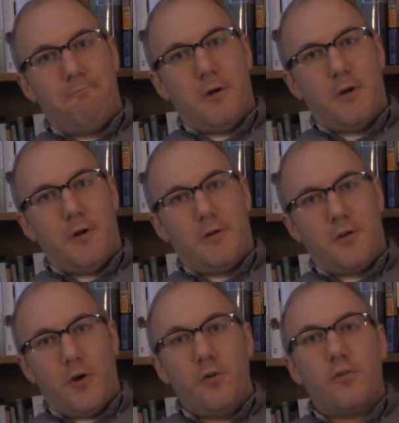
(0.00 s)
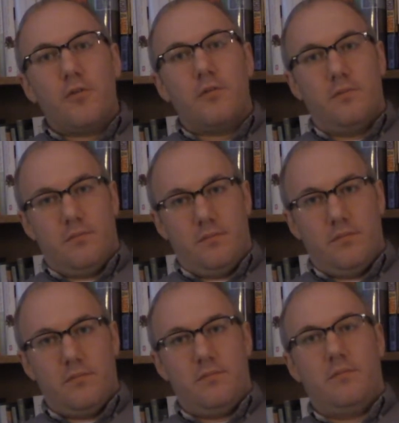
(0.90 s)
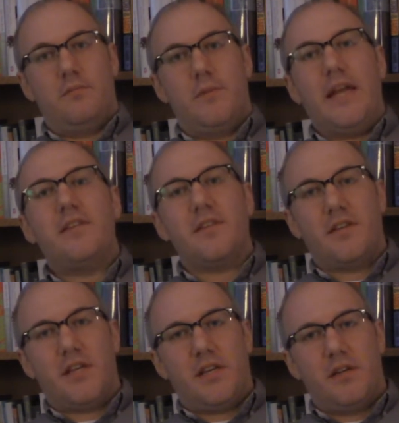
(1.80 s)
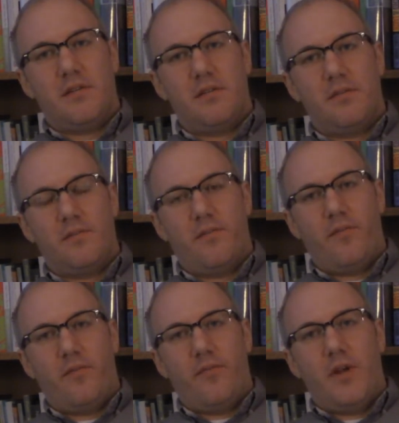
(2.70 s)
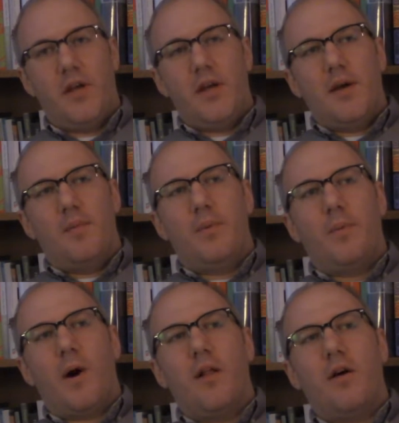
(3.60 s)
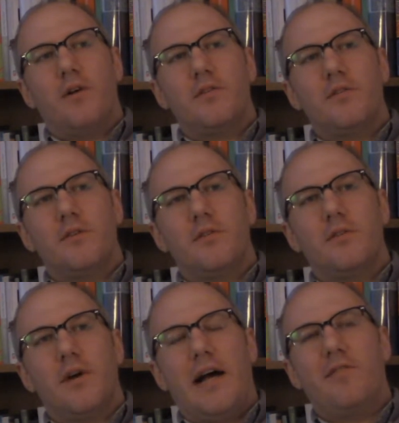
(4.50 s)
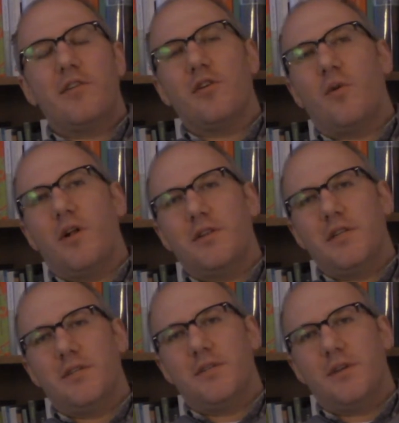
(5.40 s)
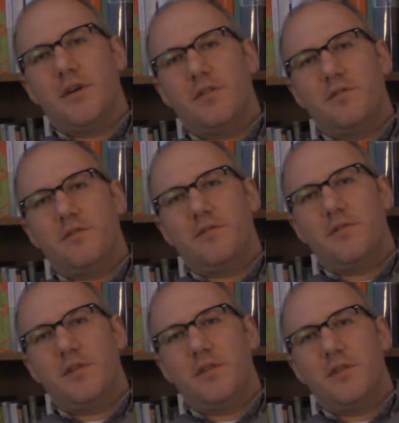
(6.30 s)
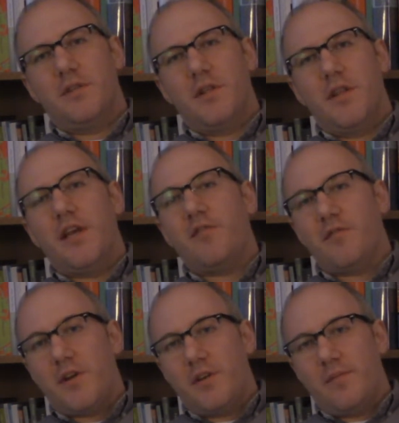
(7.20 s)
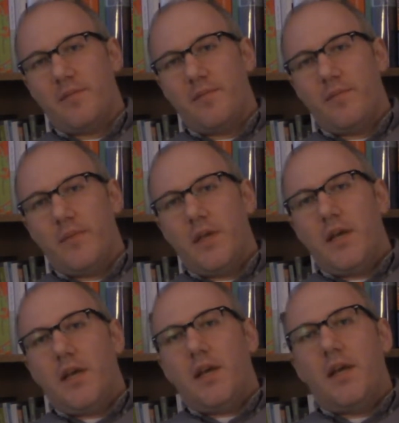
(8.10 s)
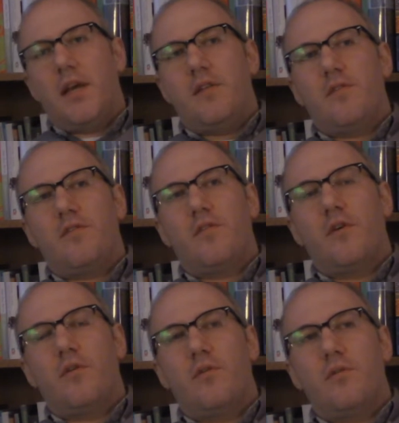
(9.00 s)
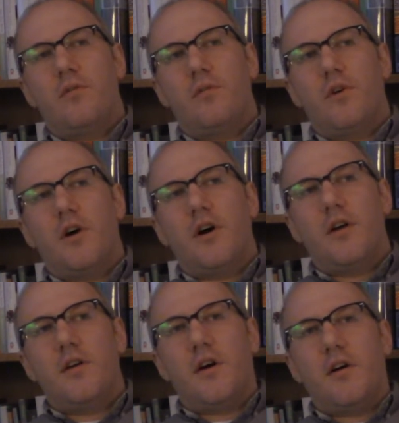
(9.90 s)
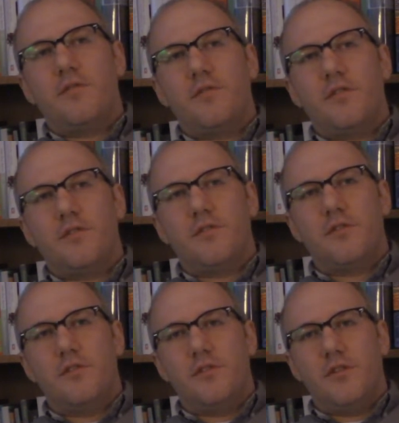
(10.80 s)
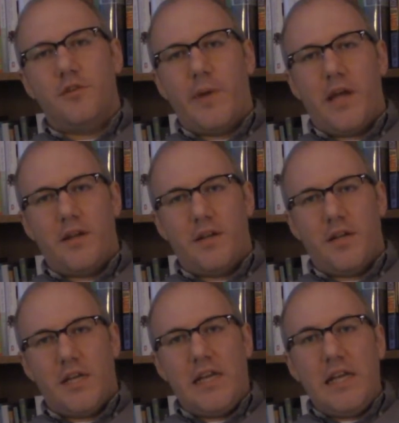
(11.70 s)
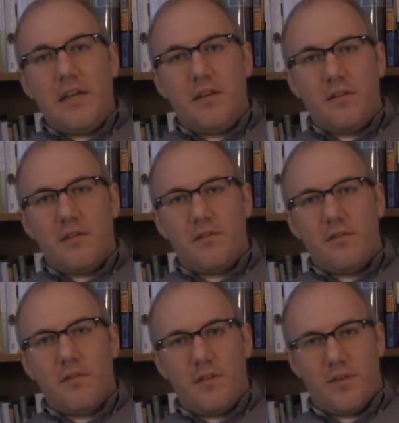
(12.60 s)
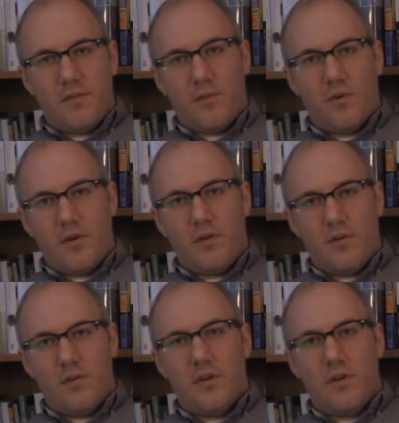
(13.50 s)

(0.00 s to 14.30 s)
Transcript: a total entity, but while also having the qualities of the infinite. And so God offers to humanity in this world